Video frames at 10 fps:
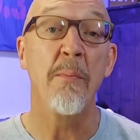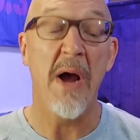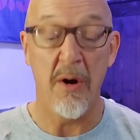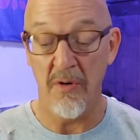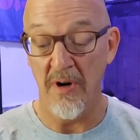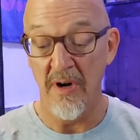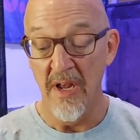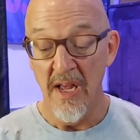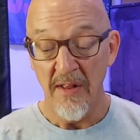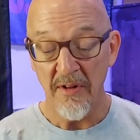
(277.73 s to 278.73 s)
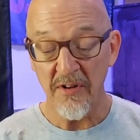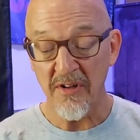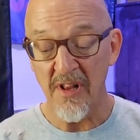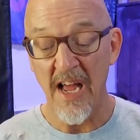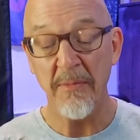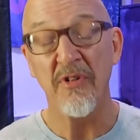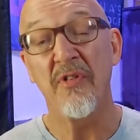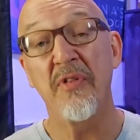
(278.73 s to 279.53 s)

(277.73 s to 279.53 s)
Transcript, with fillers: Mountain. This climb is